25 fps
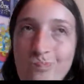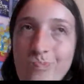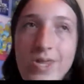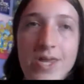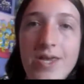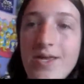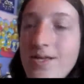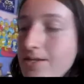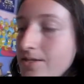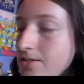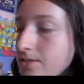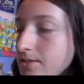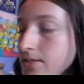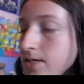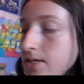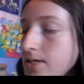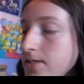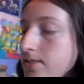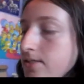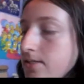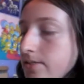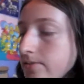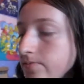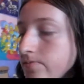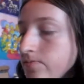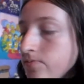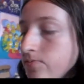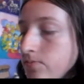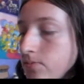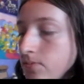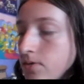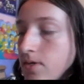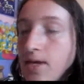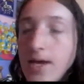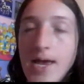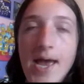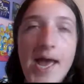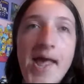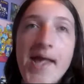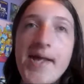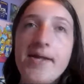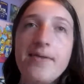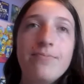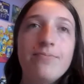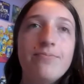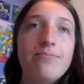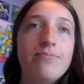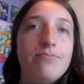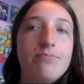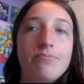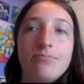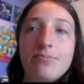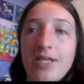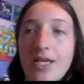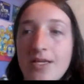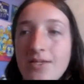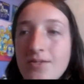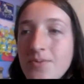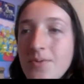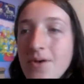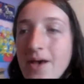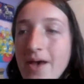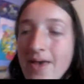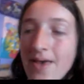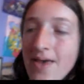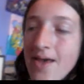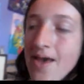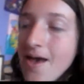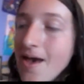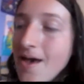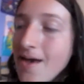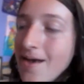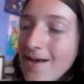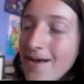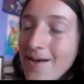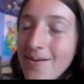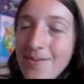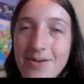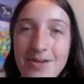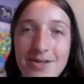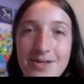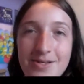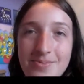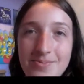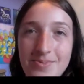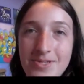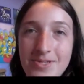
it decided, hey, that's what. I'm going to